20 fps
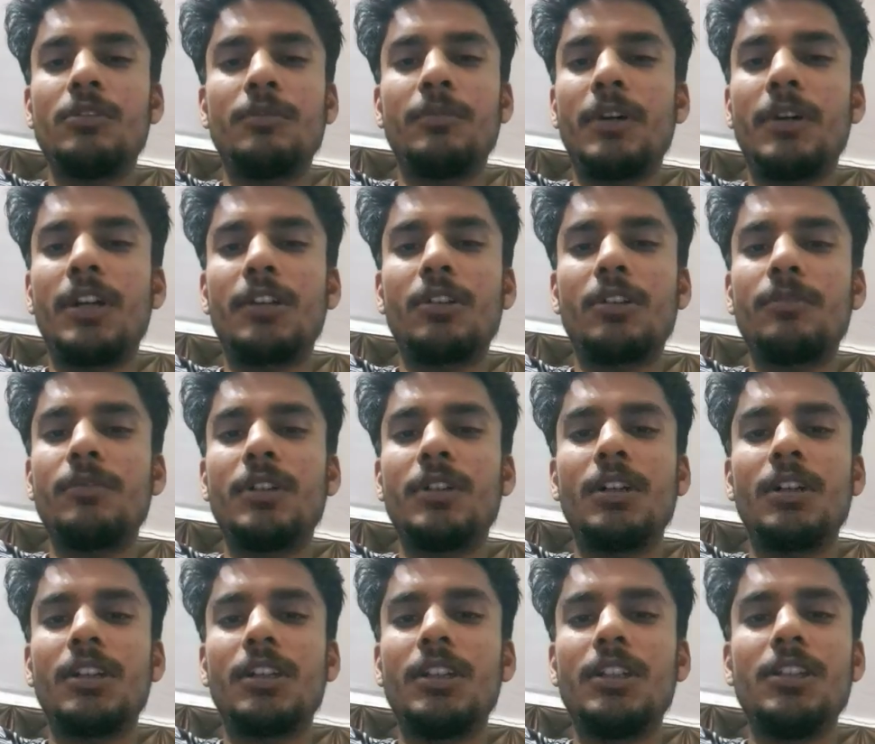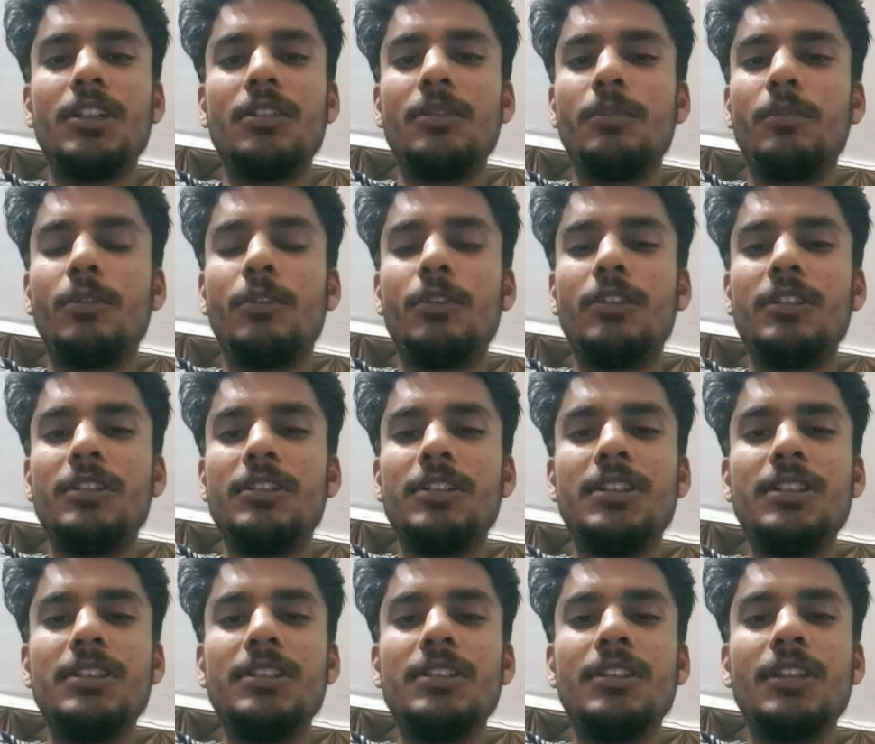part of the clear
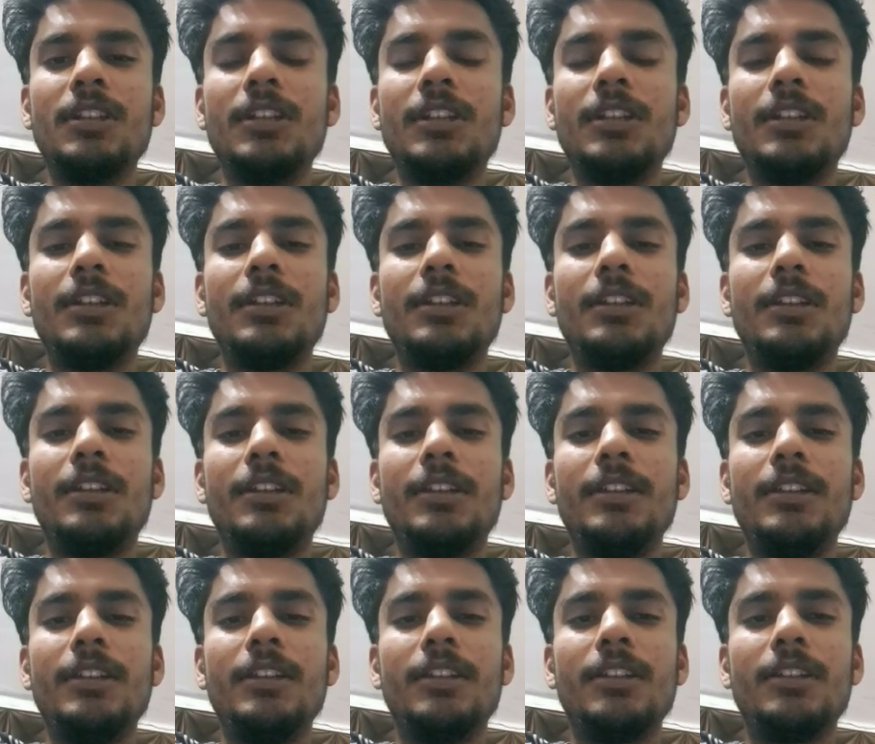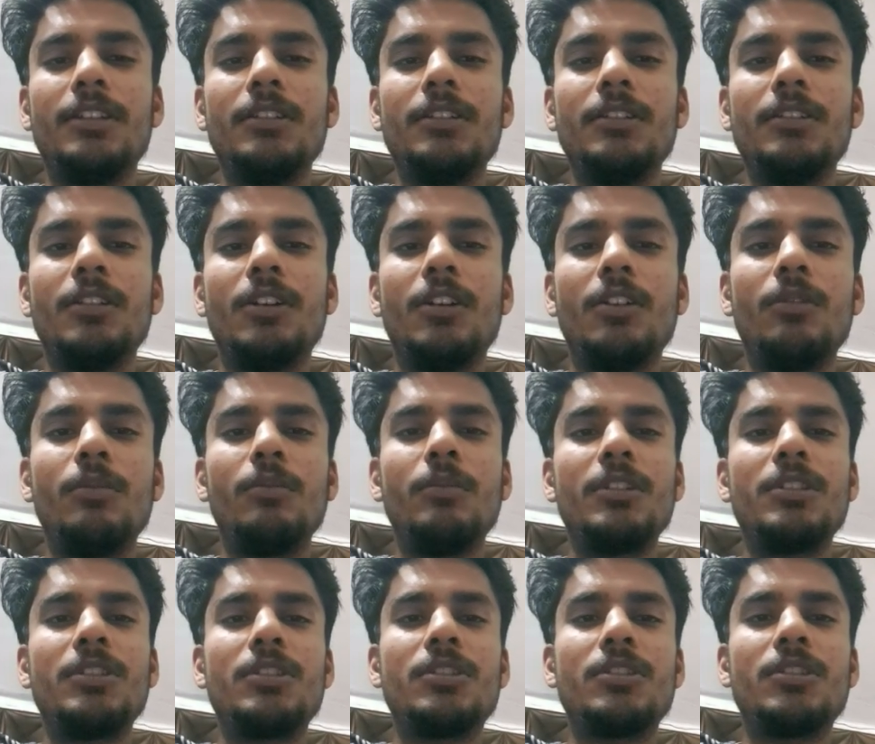policies, like how
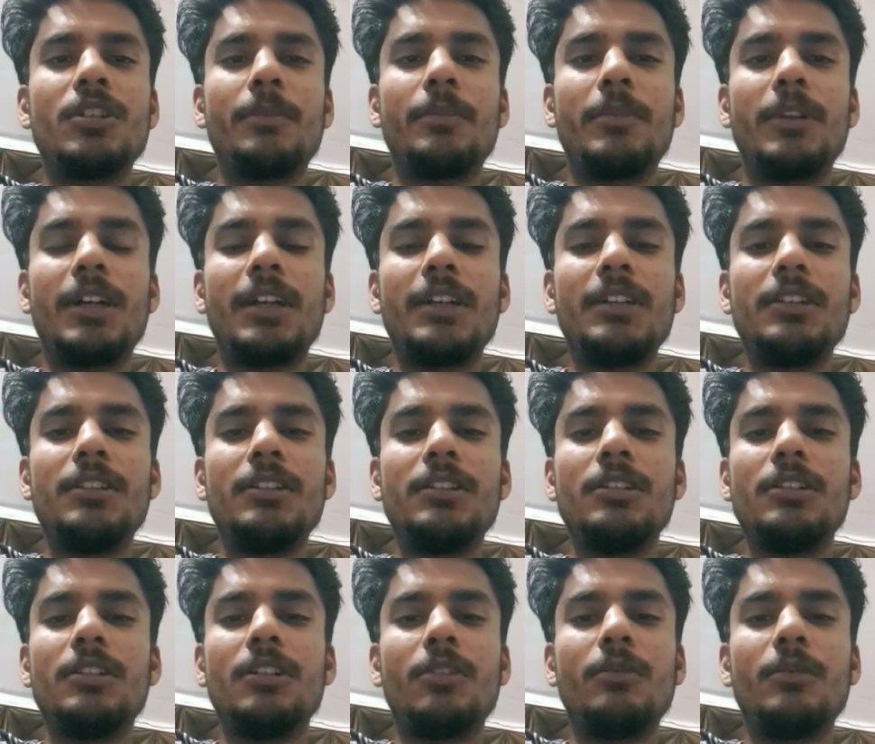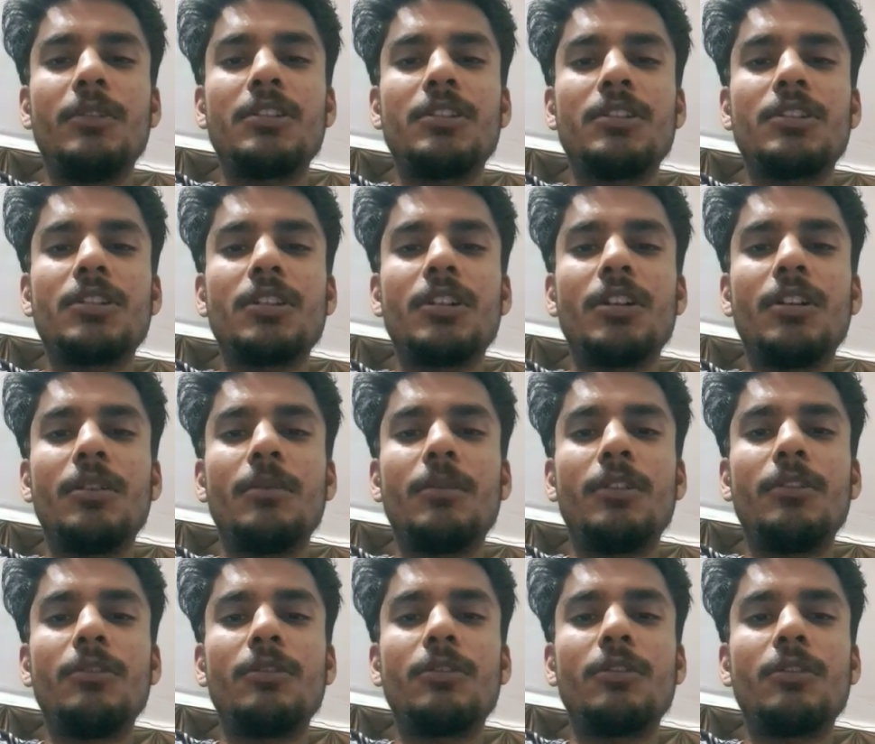much
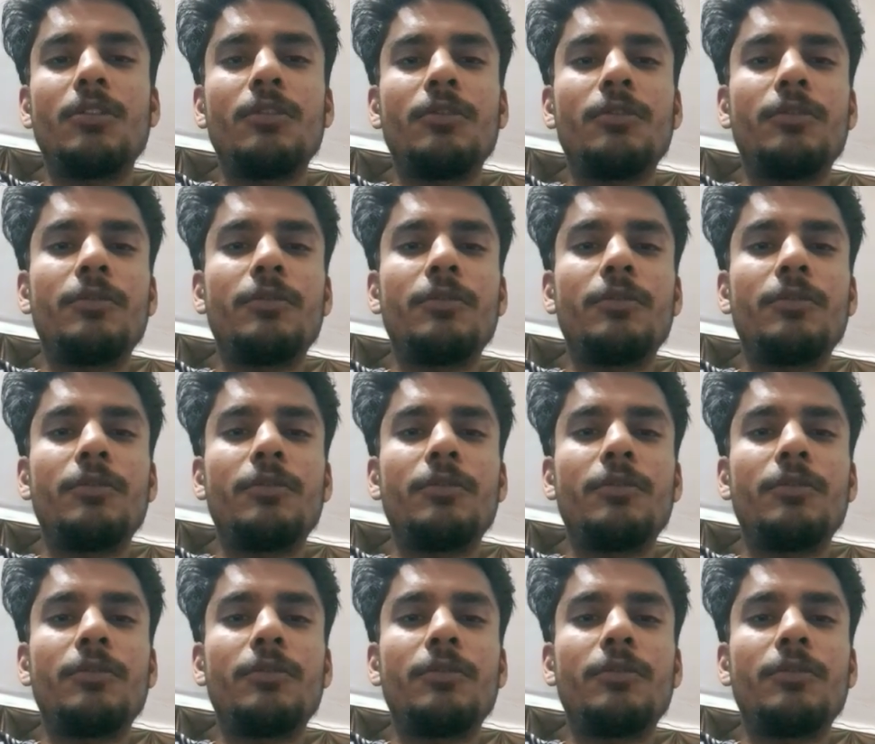amount of